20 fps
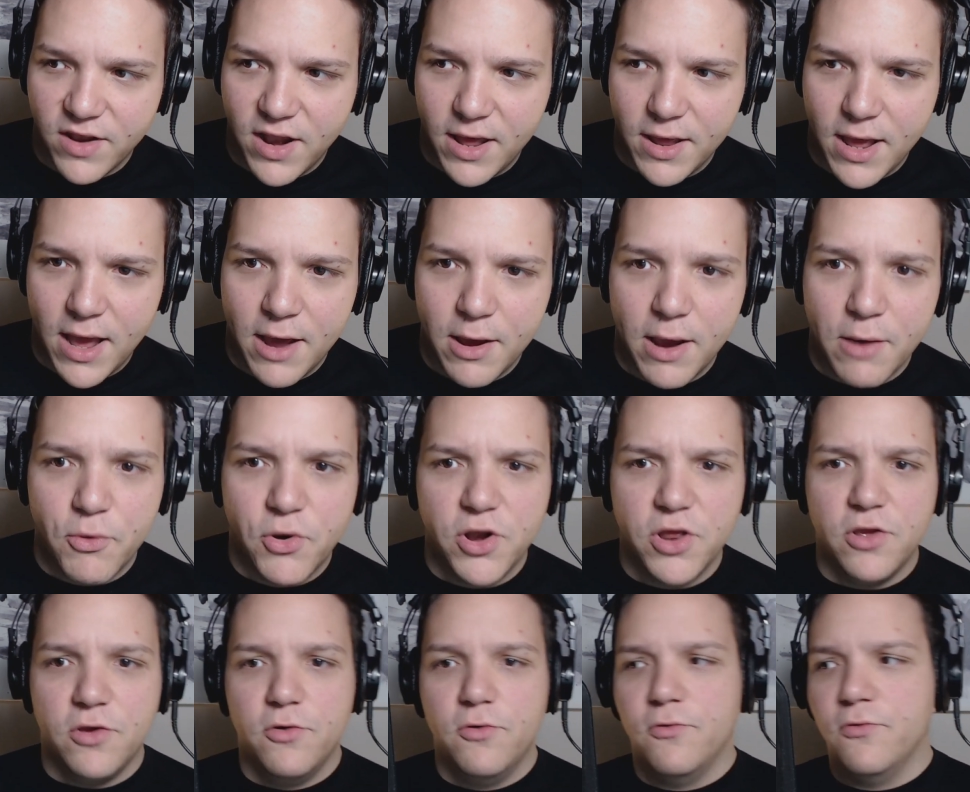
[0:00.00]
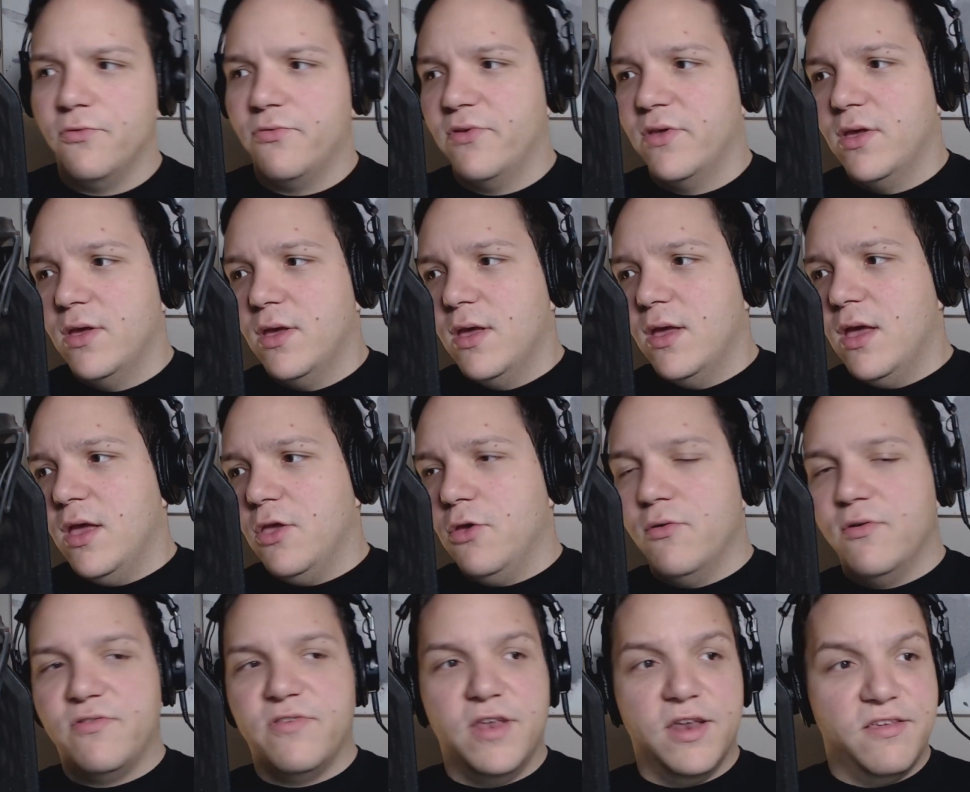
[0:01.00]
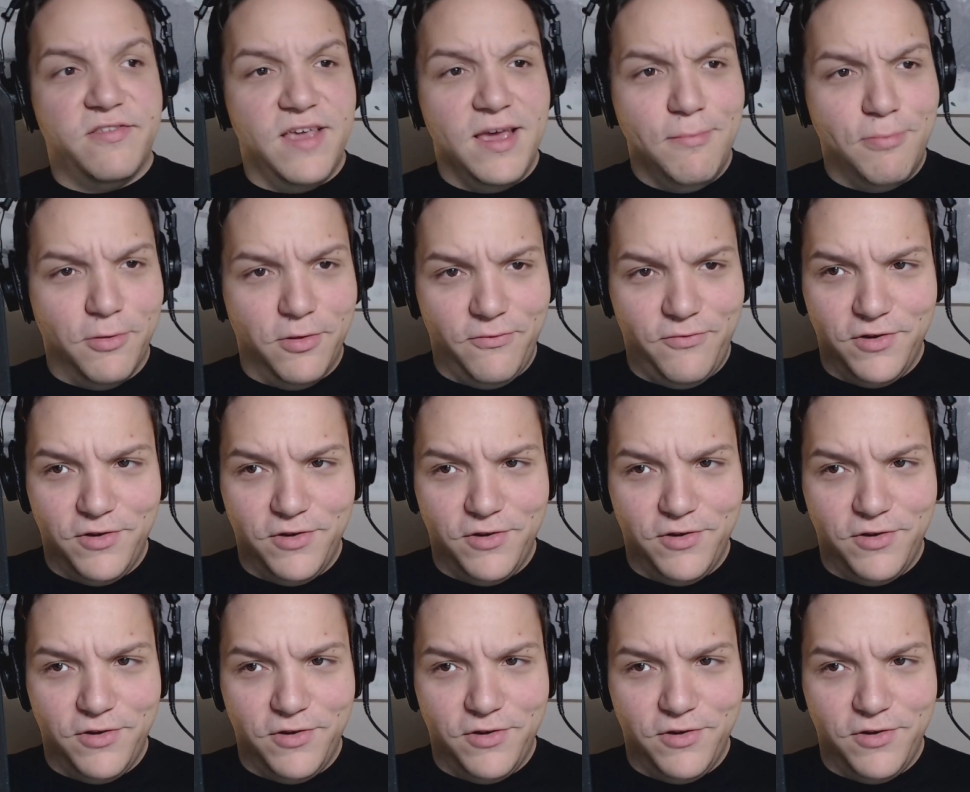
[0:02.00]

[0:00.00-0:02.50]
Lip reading: And I want to use you as an example,